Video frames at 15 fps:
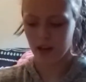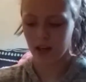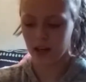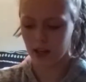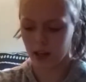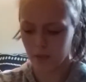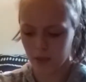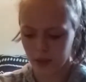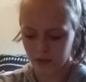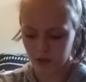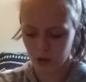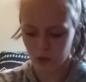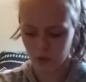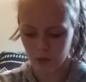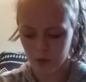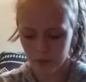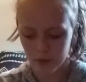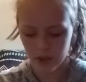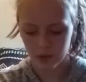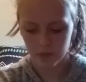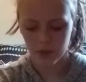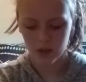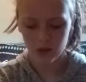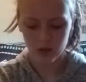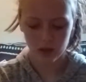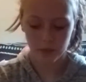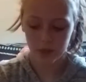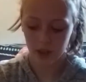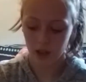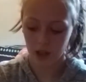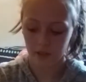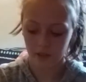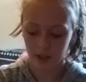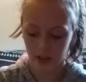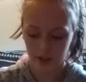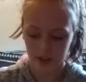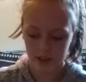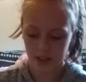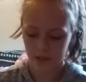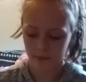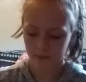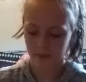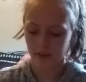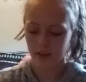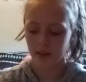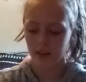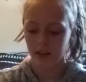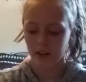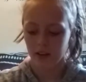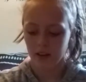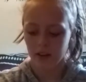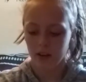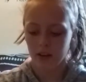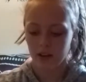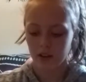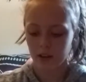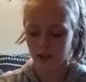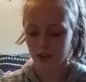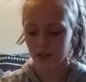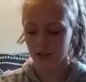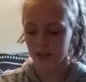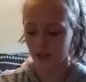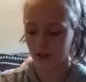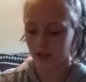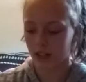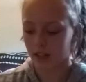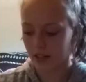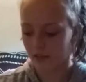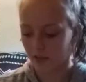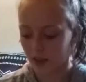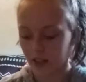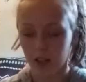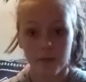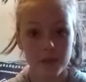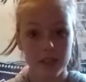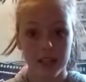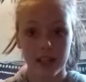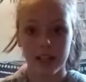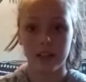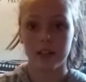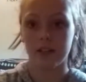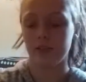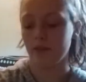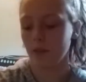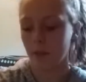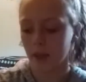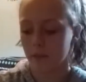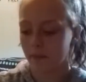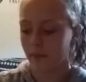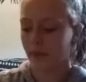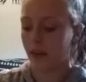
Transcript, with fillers: And my throat will be bugging me or I'll be coughing all the time. So that definitely comes in handy for me.